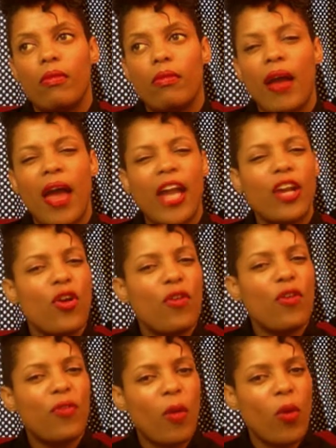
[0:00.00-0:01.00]
I don't know
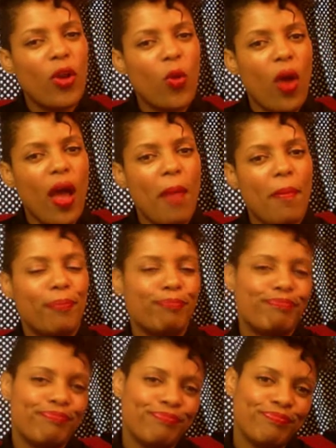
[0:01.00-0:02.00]
if I want
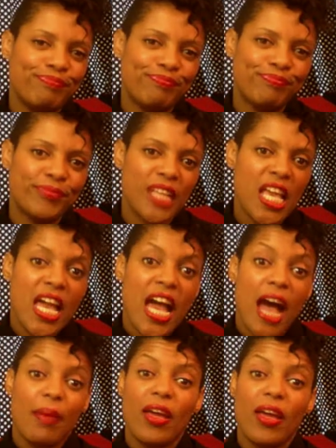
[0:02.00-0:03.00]
to,
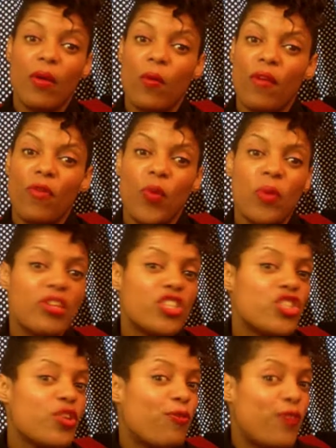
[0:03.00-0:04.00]
I'm like, if we
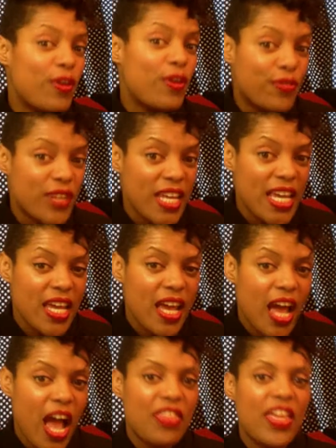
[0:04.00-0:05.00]
reach to 50,
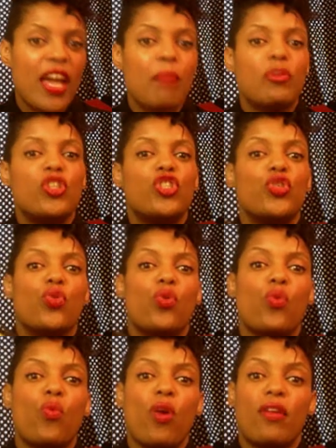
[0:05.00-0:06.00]
I think I'm going to do
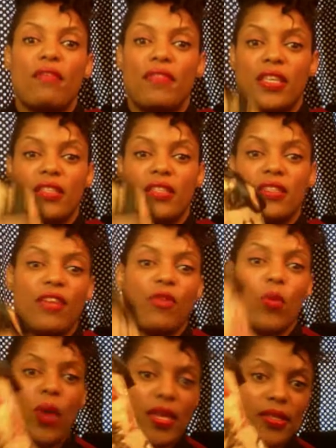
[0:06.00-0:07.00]
one of these
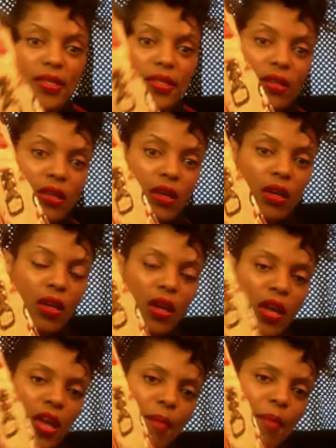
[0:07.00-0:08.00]
giveaways.
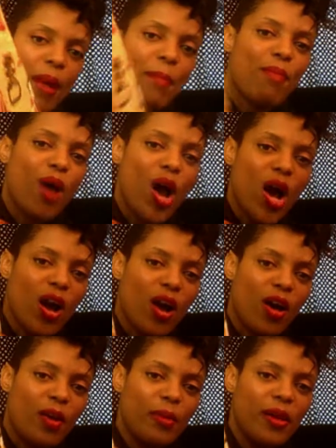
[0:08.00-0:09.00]
My
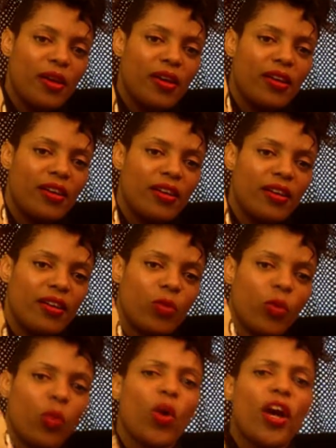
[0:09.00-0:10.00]
mom,
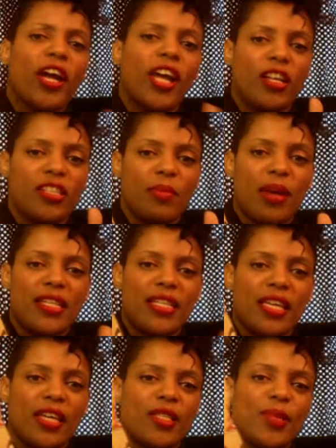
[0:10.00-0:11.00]
we're working on some
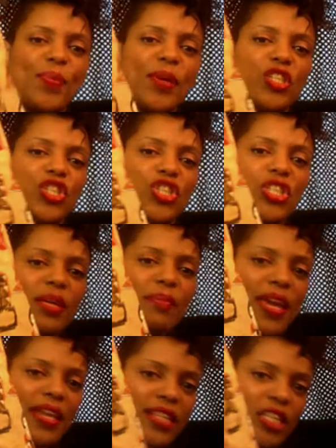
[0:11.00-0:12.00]
ideas, but she
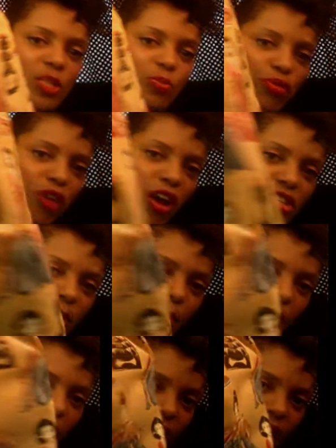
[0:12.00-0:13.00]
made these project
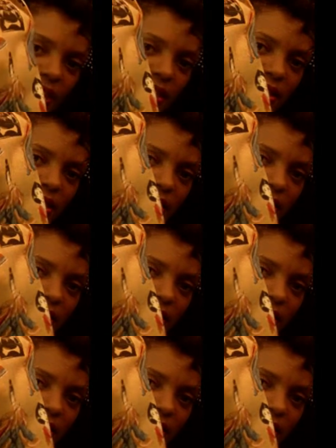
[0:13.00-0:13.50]
bags.